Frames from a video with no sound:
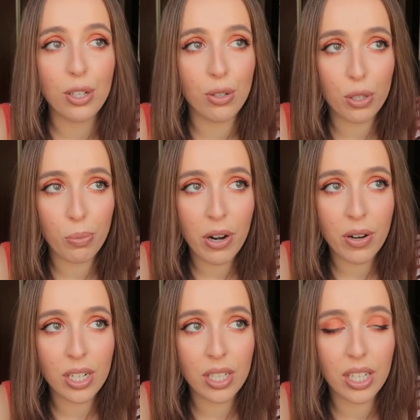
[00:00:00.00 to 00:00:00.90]

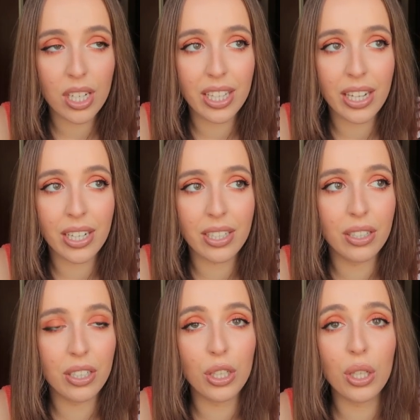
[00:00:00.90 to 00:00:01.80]
transparent that
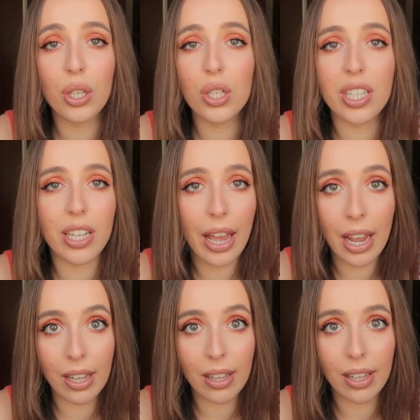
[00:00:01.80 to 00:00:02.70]
you could see
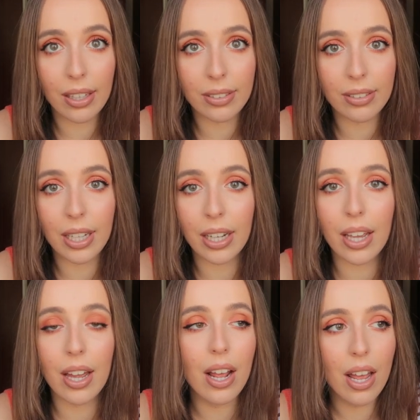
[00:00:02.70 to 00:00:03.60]
anything,
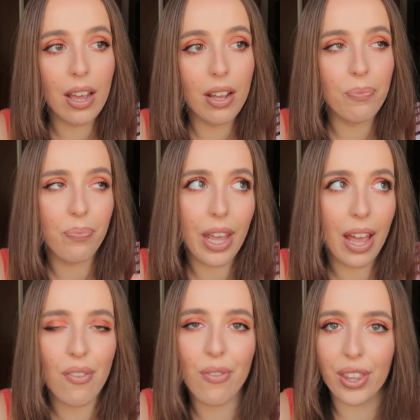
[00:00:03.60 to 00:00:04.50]
like
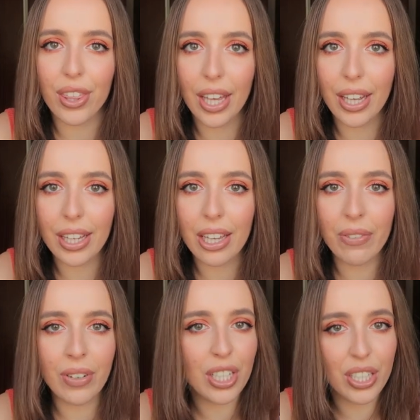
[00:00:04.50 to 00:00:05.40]
everything,
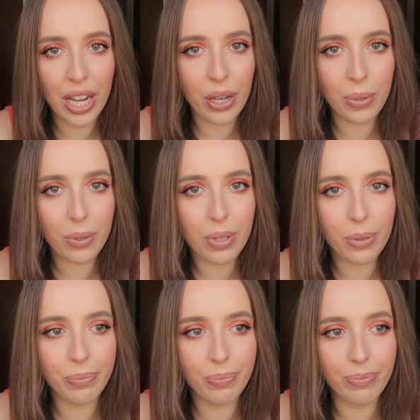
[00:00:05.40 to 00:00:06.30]
even
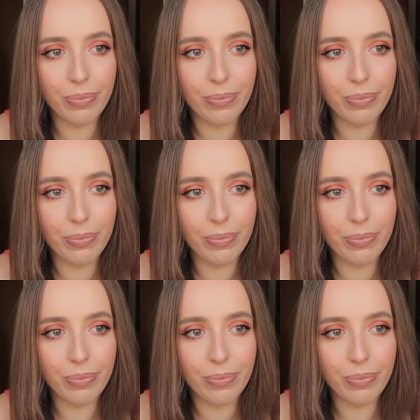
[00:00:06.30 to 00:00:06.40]
shadows.